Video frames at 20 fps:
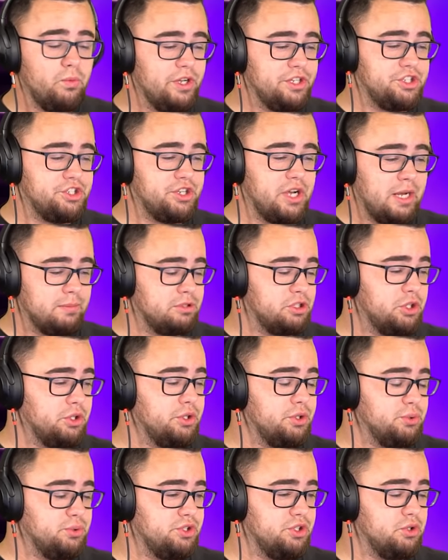which I'm sure
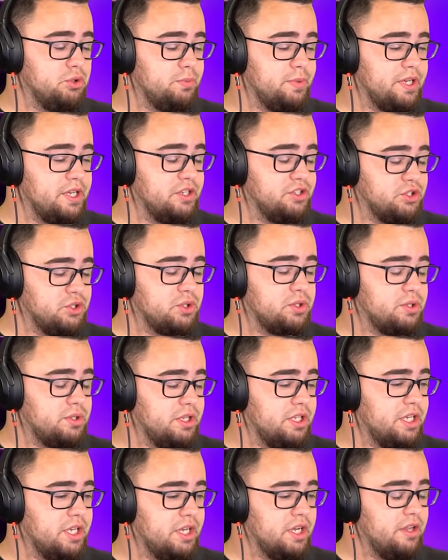you do because you're
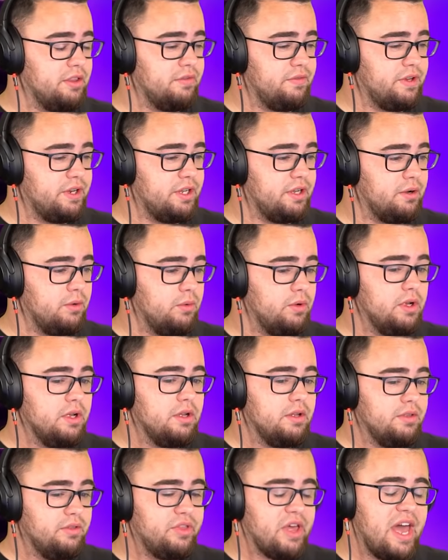clicking on the video,
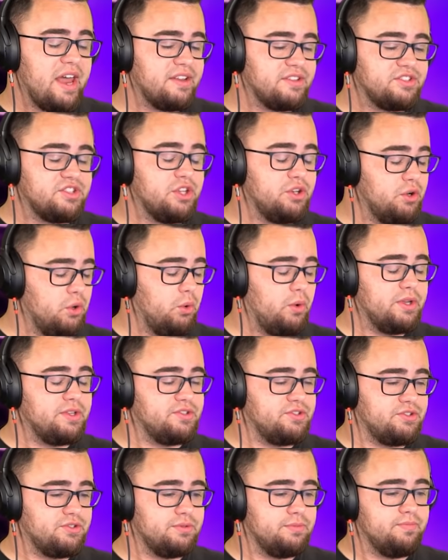that is the
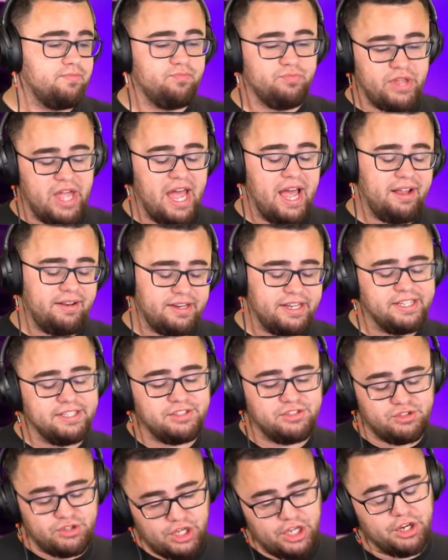noise. That
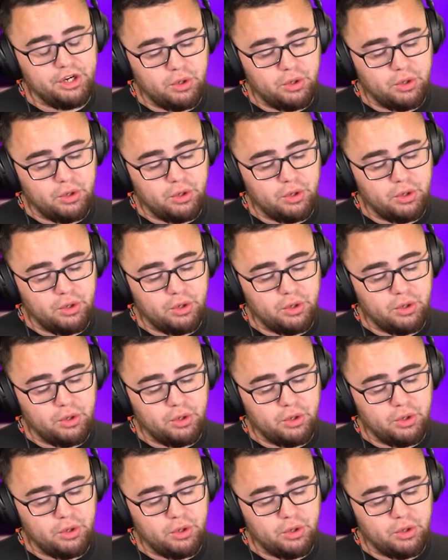is the